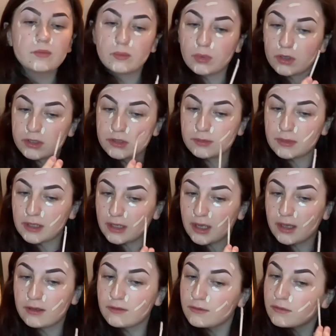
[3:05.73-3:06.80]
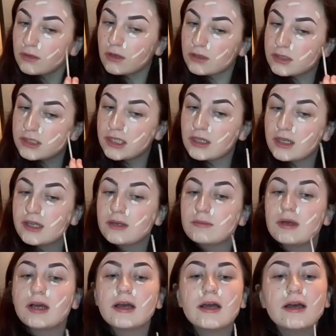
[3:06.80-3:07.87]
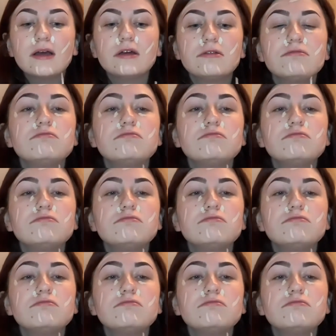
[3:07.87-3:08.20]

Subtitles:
Watch me get concealer in my hair.